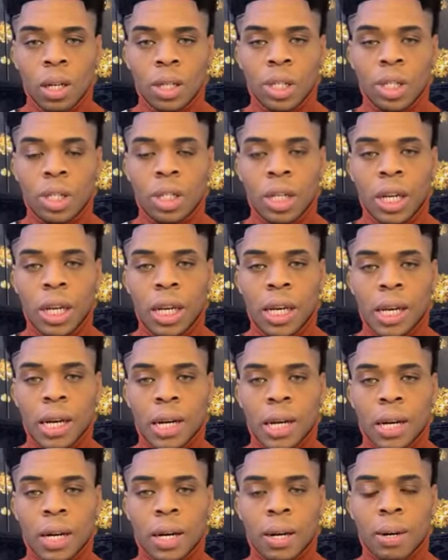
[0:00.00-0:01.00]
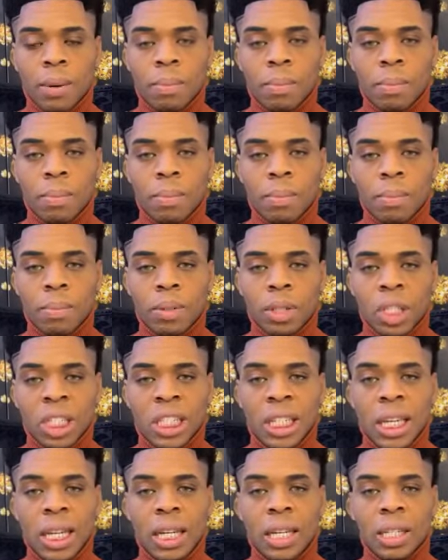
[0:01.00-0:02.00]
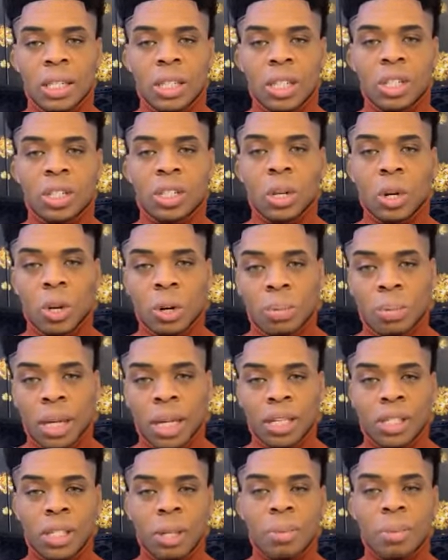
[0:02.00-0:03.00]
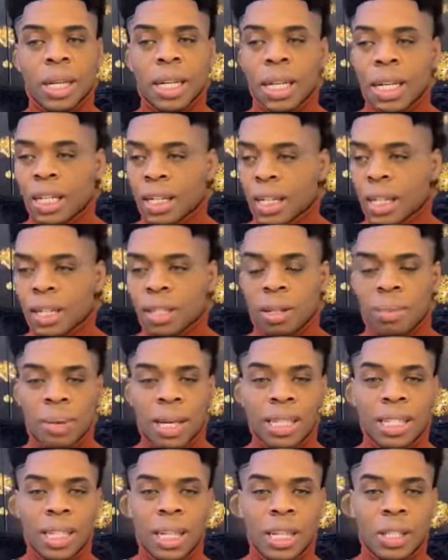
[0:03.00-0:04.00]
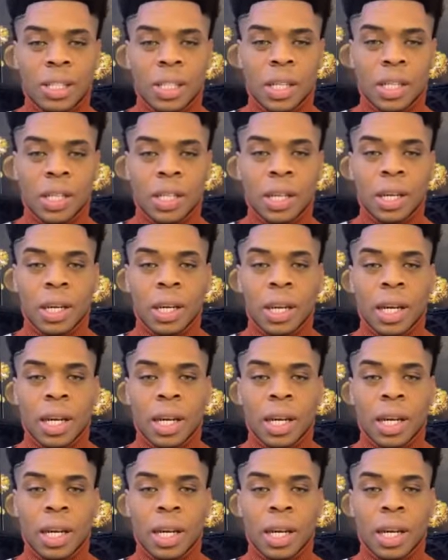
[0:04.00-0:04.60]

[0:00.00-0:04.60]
she um, she she told me she been listening to my teaching,